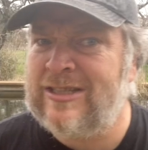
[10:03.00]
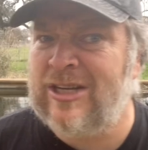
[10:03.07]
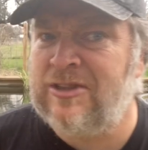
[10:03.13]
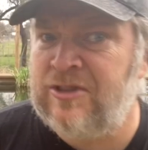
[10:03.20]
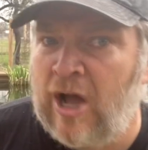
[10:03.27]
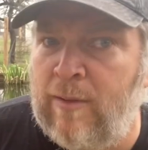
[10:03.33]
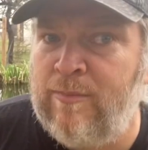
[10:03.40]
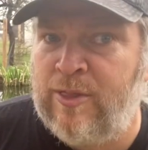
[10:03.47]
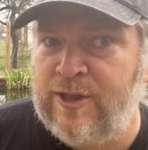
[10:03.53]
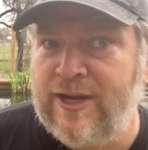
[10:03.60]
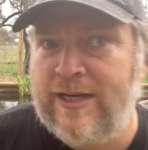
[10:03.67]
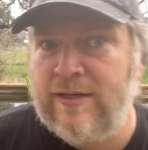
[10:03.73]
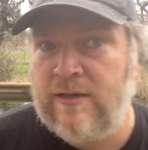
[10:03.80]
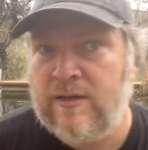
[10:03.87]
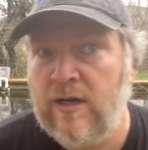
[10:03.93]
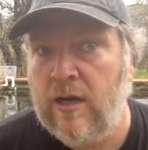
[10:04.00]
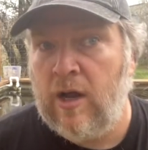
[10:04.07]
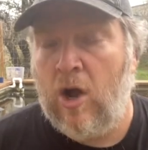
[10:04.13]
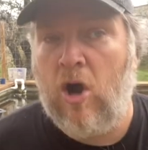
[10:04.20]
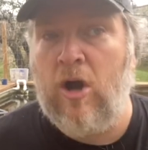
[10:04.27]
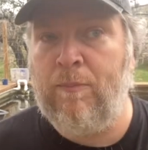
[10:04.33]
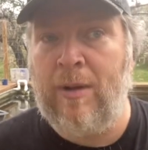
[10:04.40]
a dumb thing?
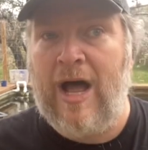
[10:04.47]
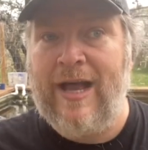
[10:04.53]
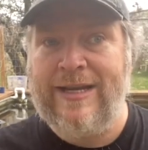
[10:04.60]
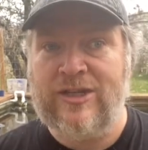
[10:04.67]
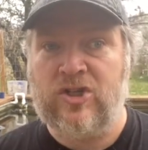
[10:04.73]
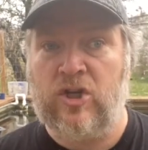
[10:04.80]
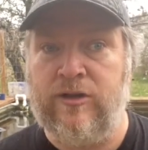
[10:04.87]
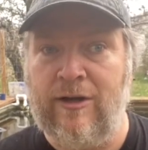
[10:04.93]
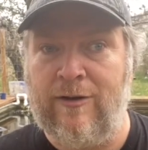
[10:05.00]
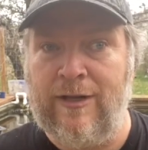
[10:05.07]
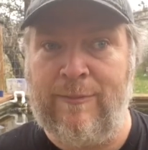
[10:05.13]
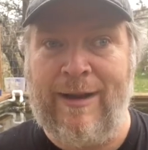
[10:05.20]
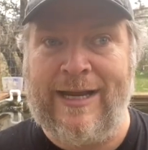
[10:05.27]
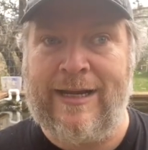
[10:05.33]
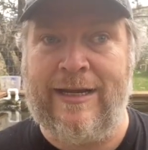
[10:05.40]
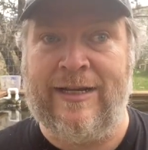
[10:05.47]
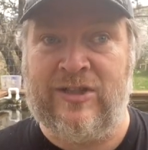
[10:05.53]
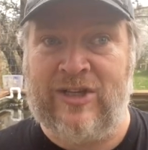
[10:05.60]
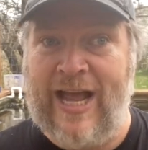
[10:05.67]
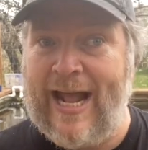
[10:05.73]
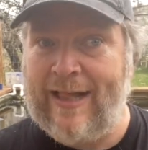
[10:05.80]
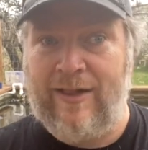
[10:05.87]
Her body is clearly making
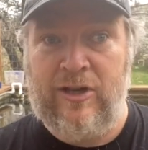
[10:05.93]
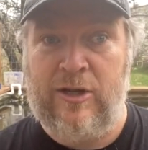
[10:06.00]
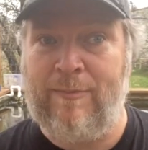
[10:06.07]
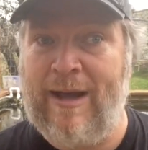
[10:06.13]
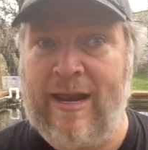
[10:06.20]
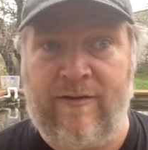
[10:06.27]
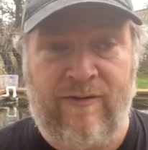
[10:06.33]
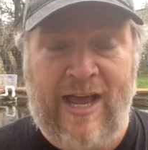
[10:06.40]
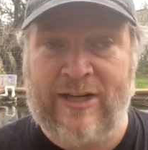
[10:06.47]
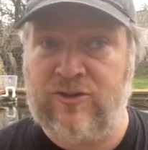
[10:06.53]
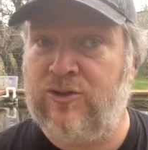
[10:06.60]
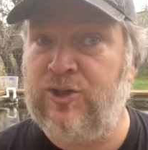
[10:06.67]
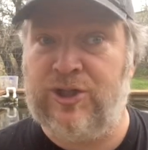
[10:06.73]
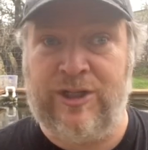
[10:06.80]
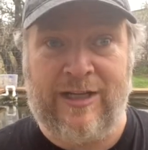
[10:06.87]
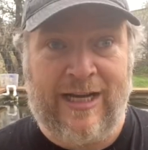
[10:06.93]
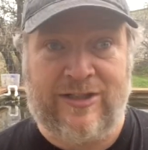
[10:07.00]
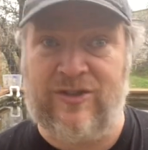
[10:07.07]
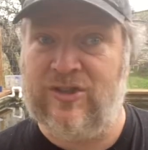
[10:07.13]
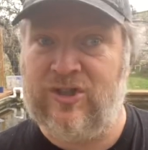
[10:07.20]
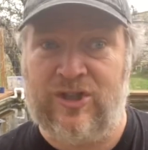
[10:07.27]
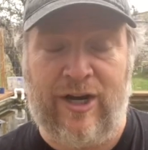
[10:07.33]
exactly the amount of estrogen
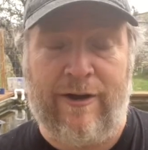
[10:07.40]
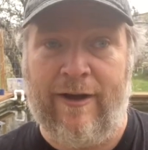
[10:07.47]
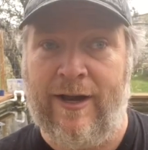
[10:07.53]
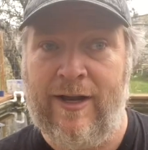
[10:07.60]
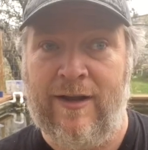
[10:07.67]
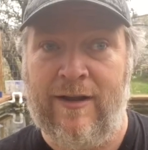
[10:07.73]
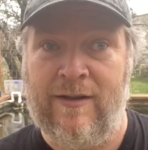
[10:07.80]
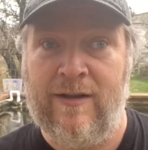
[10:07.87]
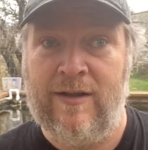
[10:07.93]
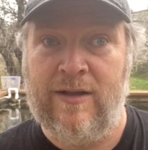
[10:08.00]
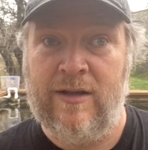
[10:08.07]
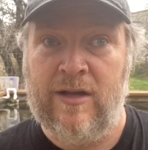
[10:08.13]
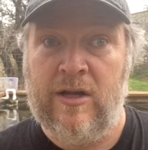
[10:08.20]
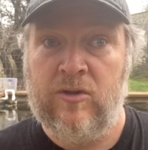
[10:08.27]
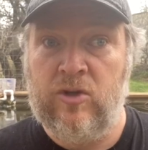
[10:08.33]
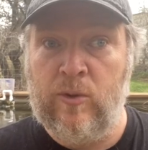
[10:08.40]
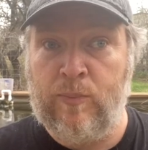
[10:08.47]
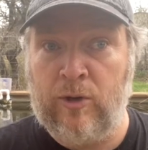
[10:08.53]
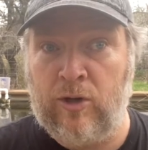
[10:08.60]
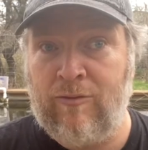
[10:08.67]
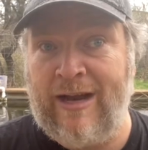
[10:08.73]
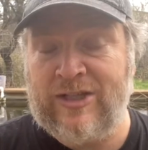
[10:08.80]
necessary to
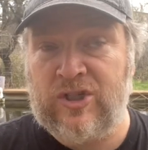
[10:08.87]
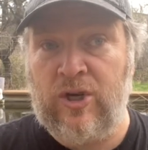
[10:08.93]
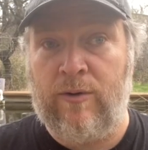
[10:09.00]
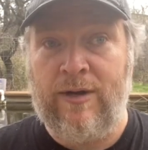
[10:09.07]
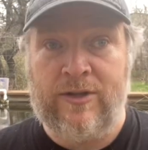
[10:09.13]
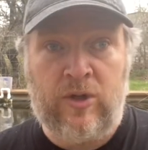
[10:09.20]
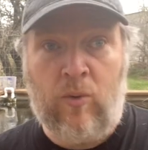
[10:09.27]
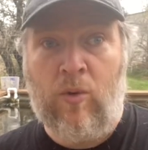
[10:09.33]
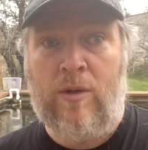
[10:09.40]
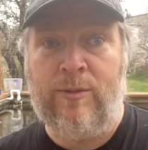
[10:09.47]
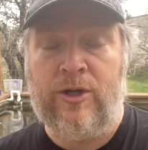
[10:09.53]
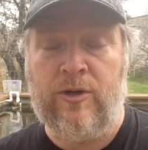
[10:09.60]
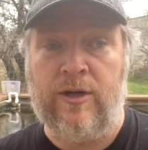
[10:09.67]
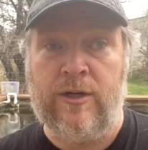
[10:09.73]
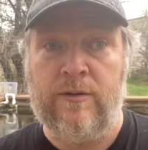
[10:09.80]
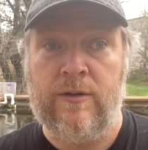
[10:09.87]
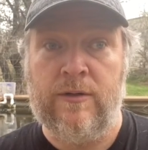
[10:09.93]
progress her into womanhood.